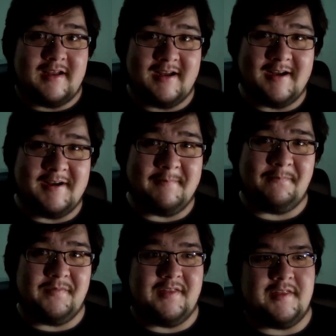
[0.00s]

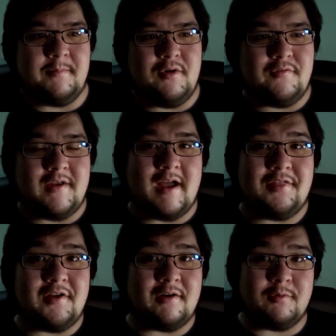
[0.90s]
Um, the movie I
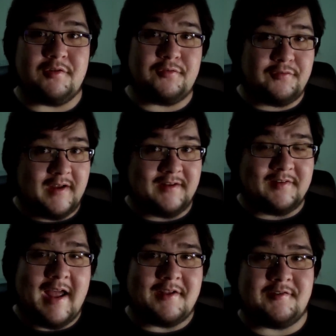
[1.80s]
thought was
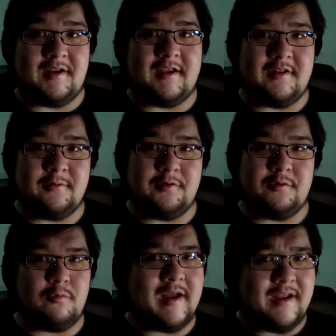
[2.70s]
fantastic, and there was
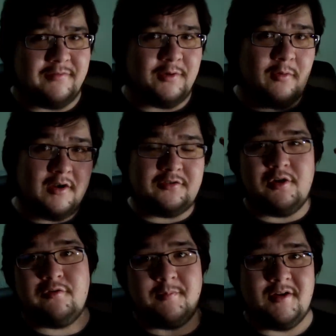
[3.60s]
a wave that washed
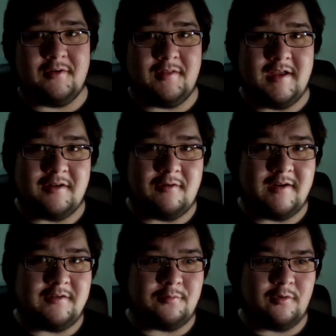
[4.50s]
over me during the end
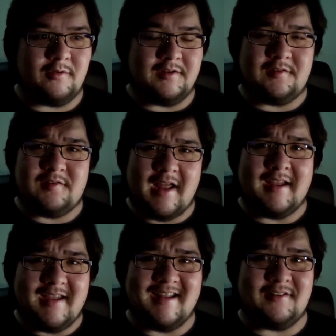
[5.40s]
credits where it really
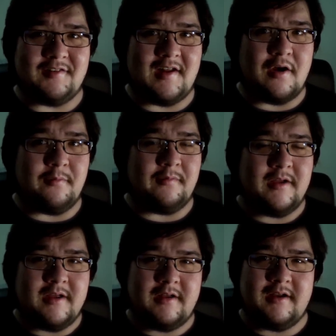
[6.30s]
sank in just how
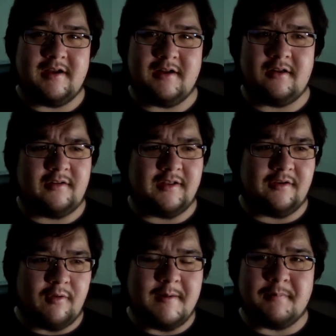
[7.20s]
uh, not only
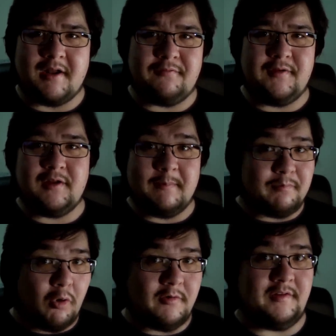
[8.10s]
great, but I feel
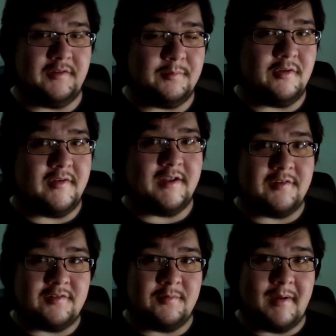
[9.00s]
important this movie
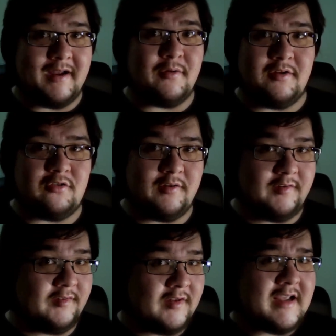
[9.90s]
is to my own
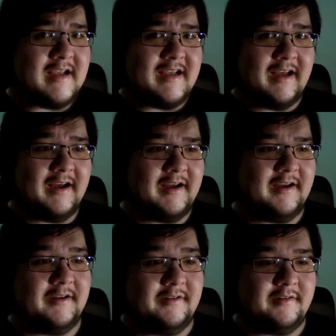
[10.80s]
interests.
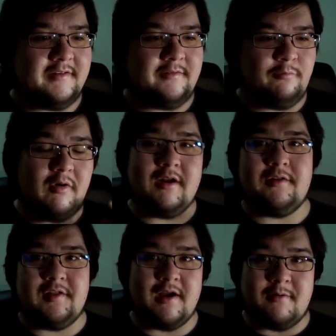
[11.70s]
Uh, one
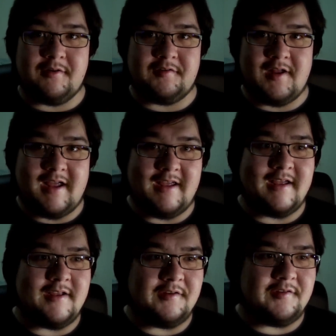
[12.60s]
other thing I want to say
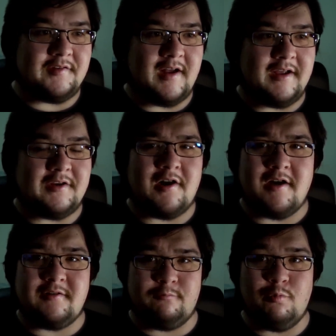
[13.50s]
is I
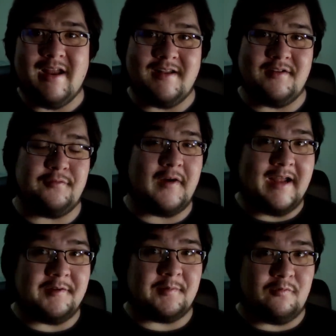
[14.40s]
caught wind
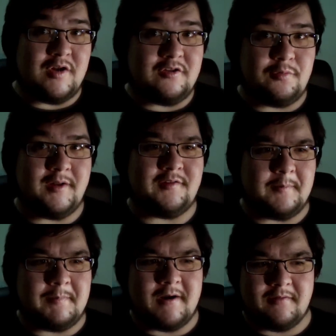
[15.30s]
via some retweets
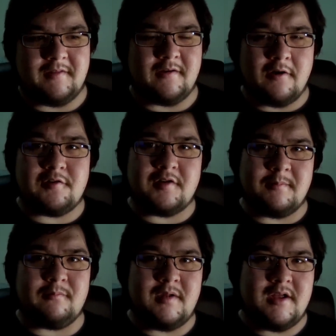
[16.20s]
that apparently there are
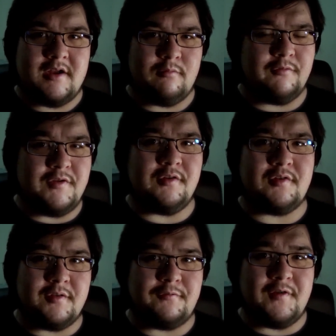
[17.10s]
some
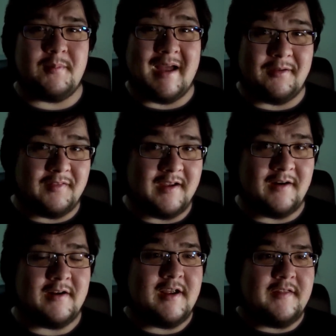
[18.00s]
reviews of the film out
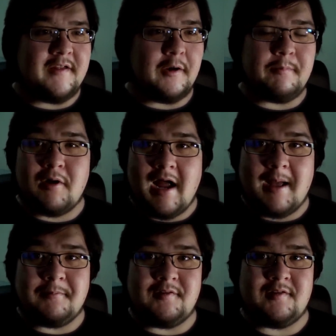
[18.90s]
there that are
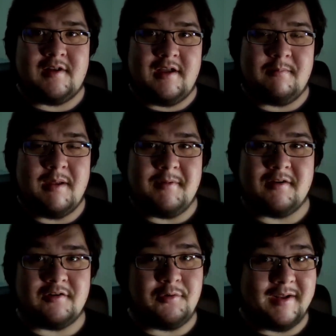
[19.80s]
perhaps... and maybe
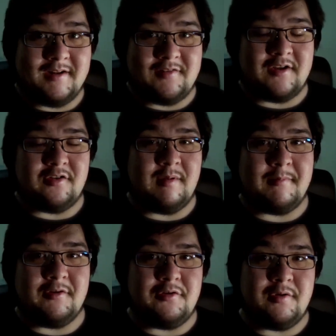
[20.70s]
they're not doing it intentionally,
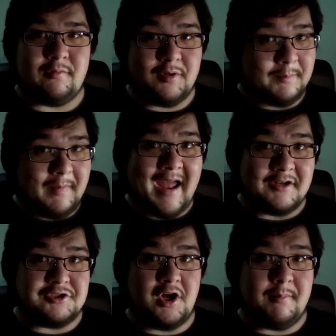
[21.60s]
maybe they're doing a real
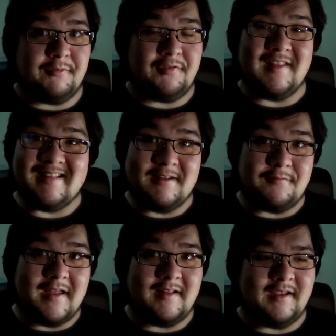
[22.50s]
bad job of thinly
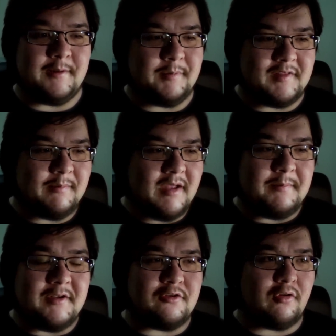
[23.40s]
veiling it, but they may
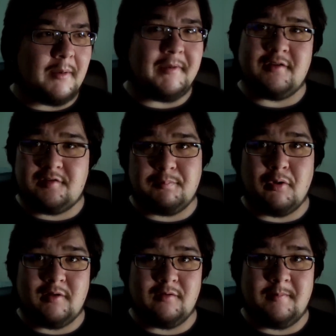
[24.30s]
be dropping a
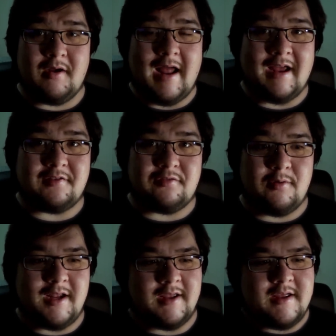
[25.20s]
spoiler about Act
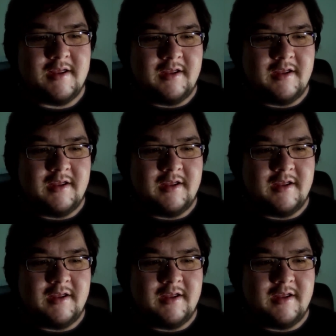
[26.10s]
three.